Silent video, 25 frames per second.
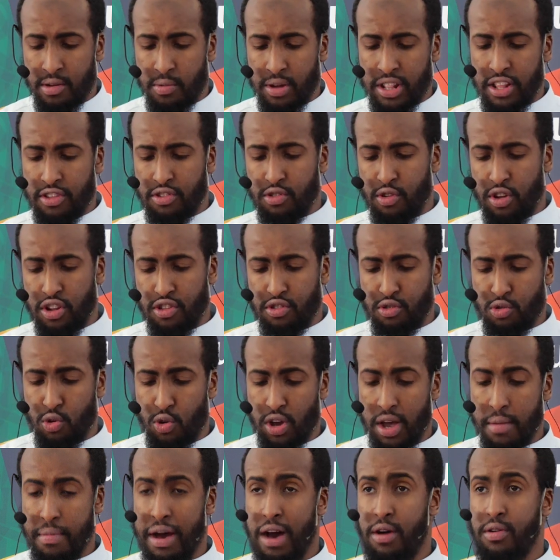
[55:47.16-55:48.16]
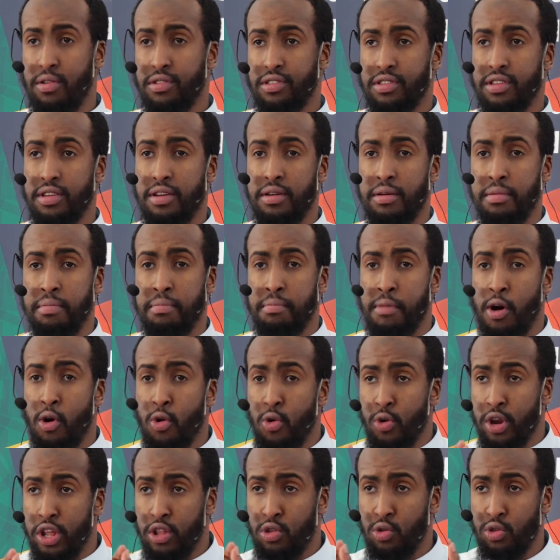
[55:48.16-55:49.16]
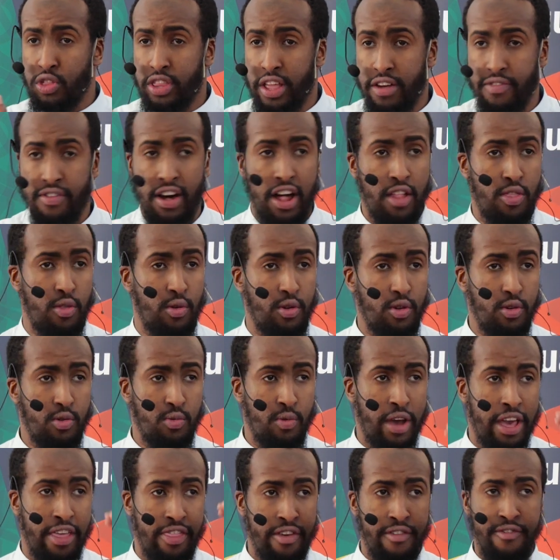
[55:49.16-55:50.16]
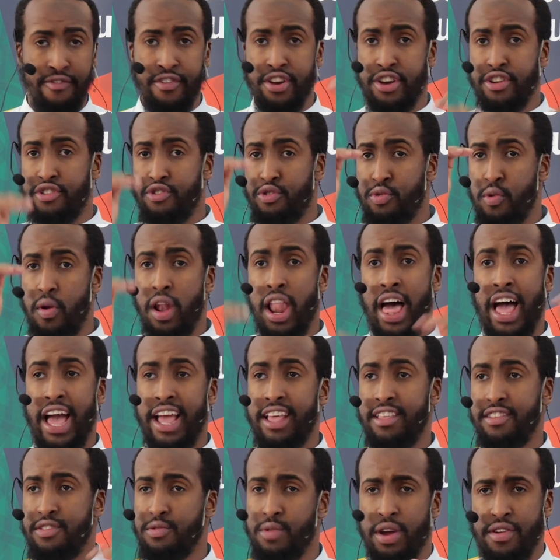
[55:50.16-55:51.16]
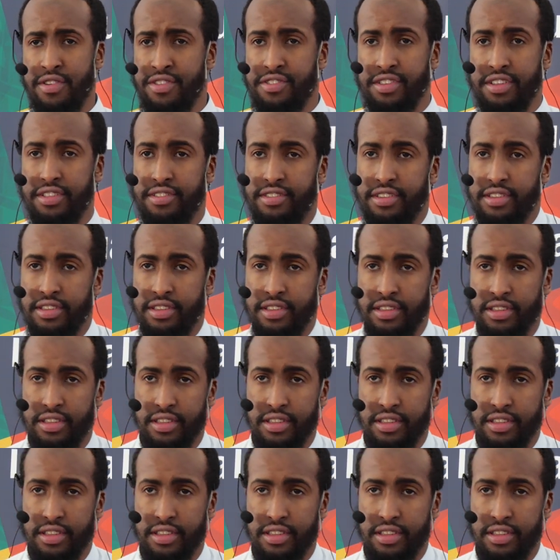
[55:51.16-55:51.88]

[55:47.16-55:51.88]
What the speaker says: When the scholars talk about mawridul tafadul, where the virtue lies, where is it?